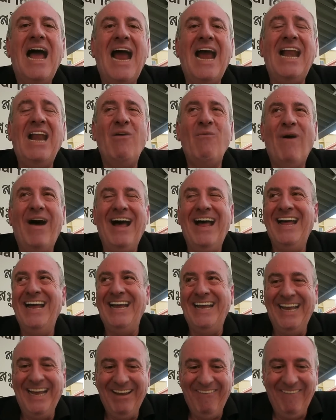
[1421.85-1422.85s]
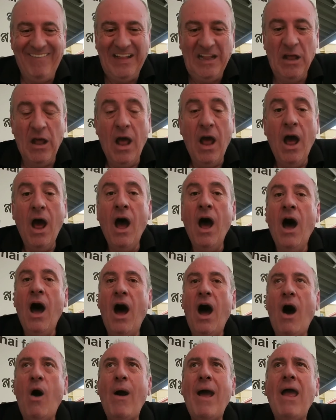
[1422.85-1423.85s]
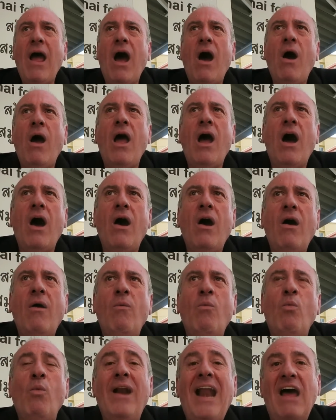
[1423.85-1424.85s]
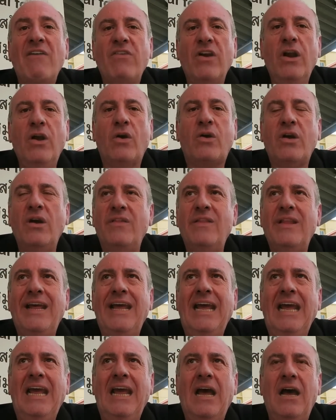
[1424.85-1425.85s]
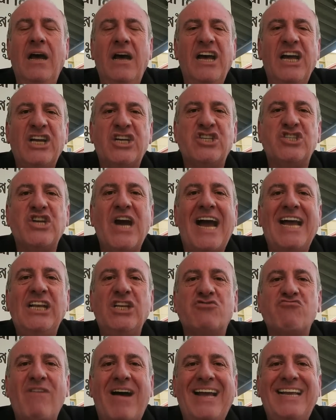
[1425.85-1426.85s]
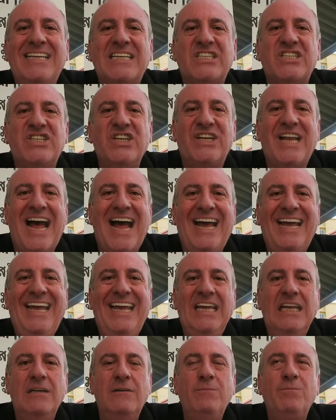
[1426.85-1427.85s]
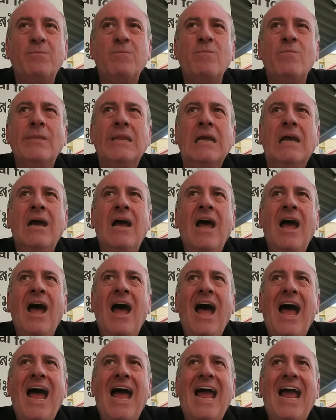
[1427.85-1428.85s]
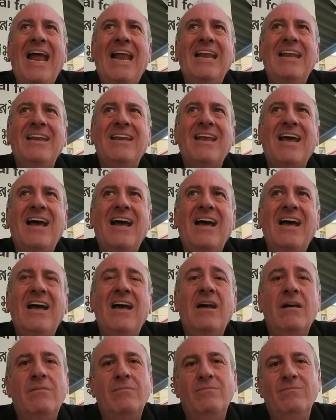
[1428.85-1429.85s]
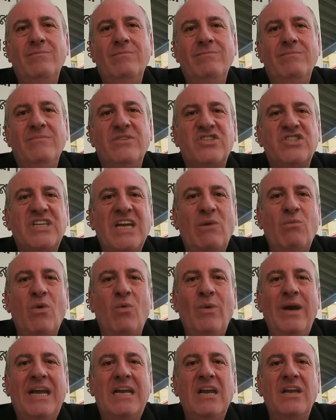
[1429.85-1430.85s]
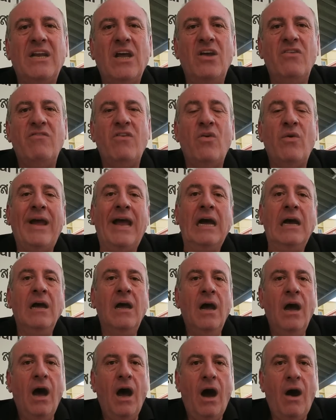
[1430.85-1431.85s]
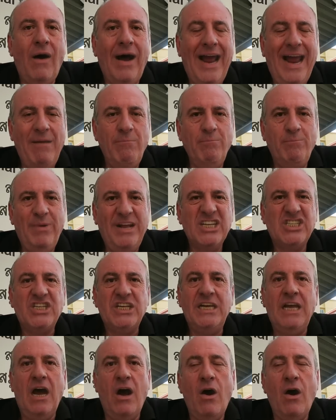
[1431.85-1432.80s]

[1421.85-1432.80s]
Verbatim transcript: Anyway, I will have a look at the exchange rates today and see what we can do for you. I am busy.